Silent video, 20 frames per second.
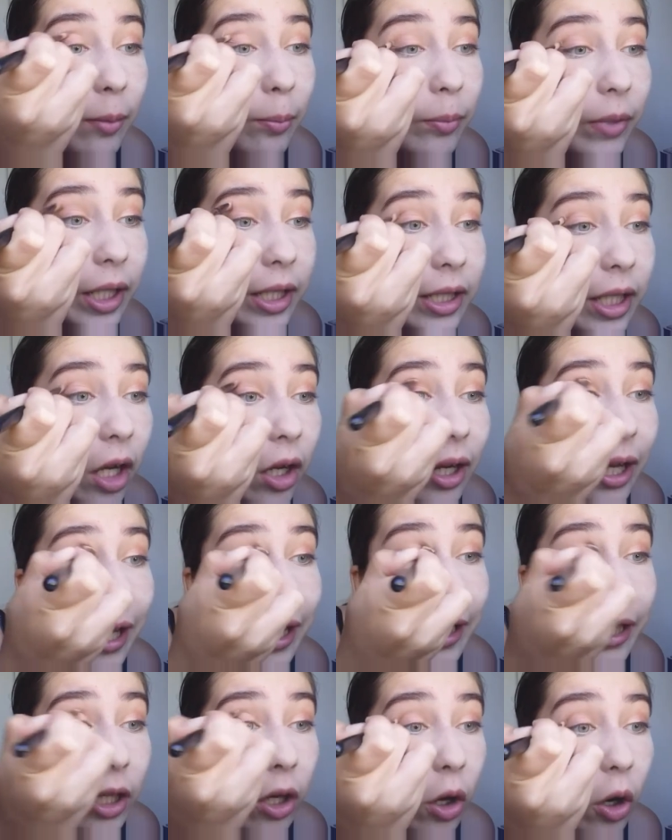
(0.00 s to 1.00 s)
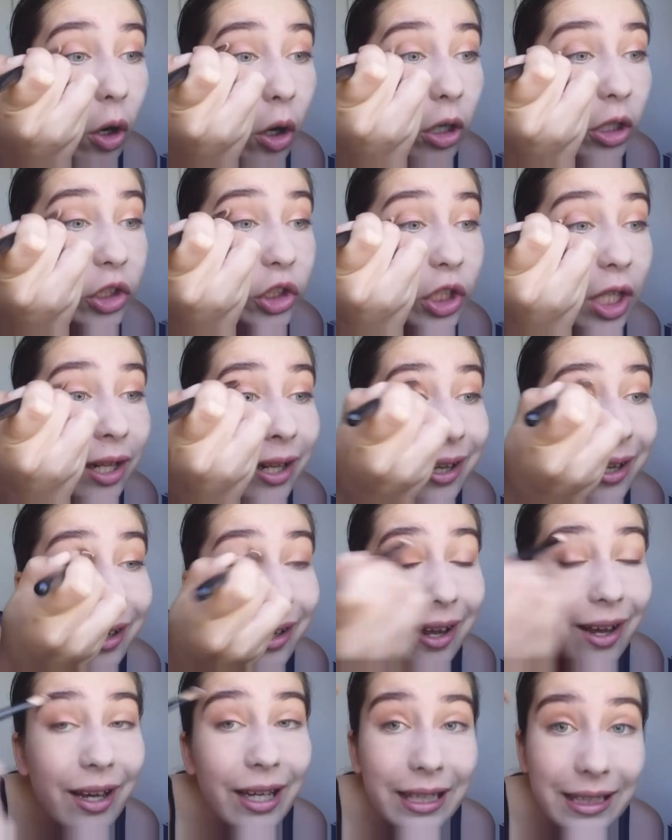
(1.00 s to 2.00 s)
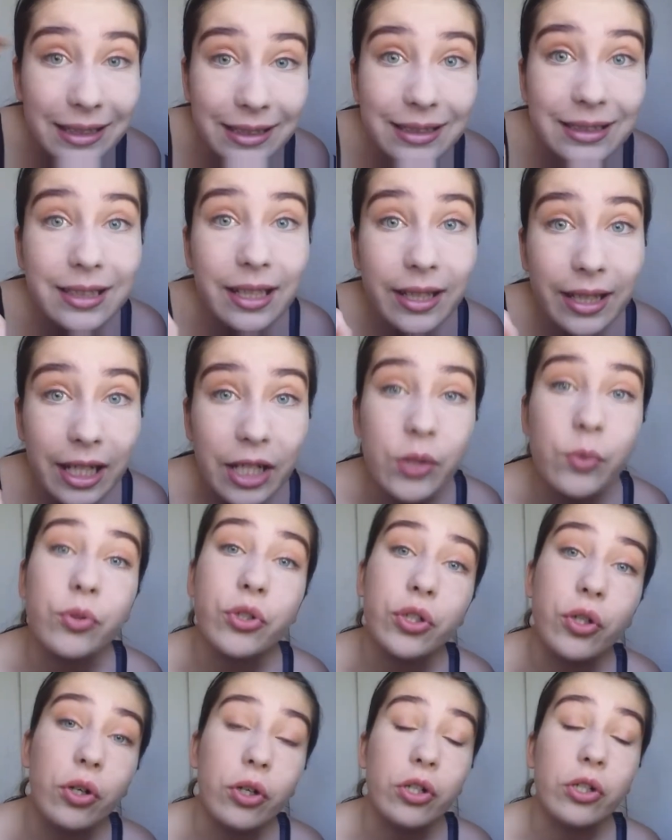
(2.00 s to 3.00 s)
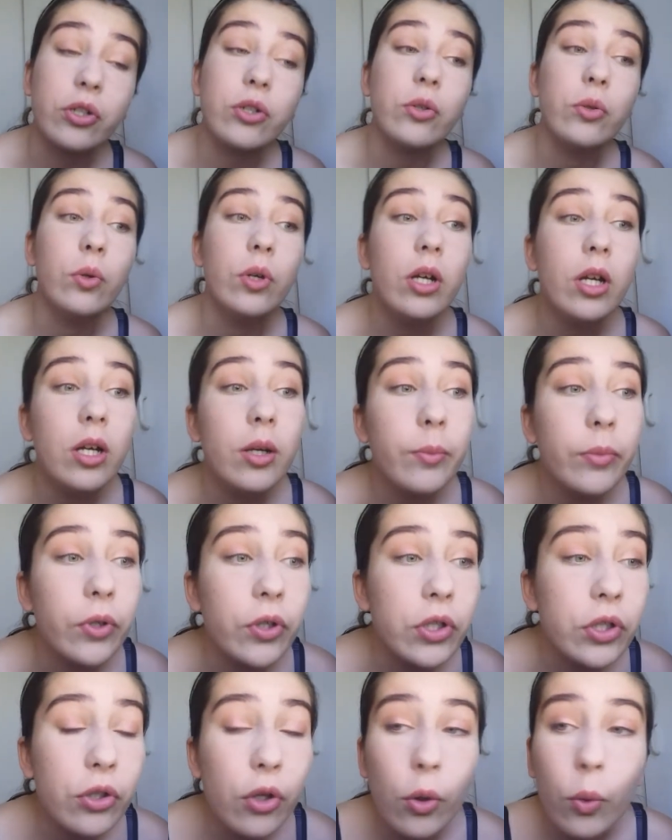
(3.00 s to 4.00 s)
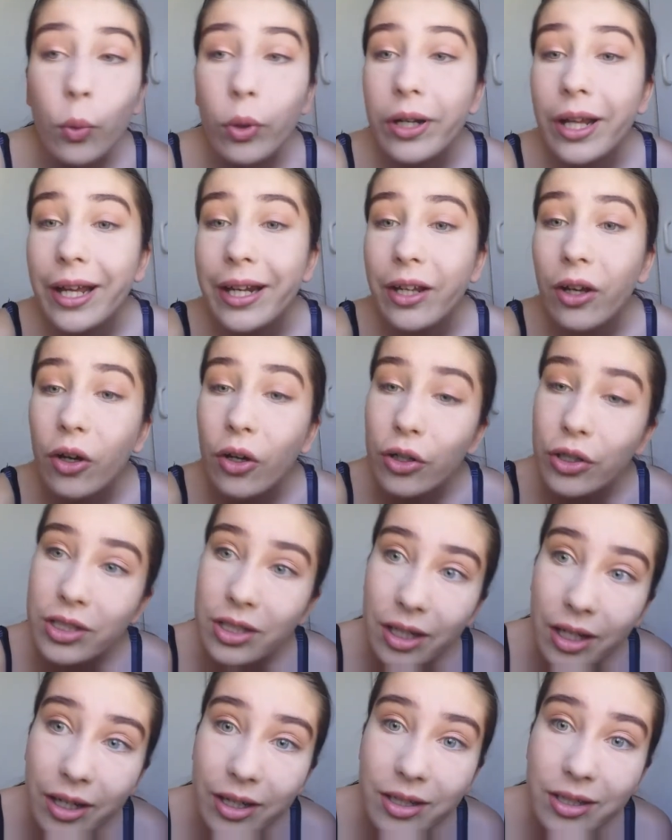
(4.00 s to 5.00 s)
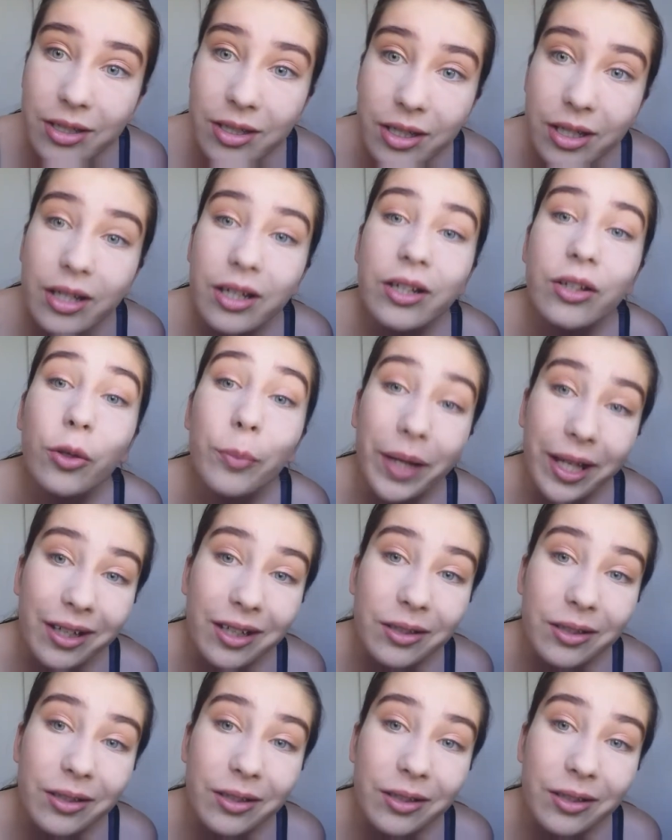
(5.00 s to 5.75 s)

and blend out any harsh lines. That's what you gotta do, because you don't want any harsh lines in your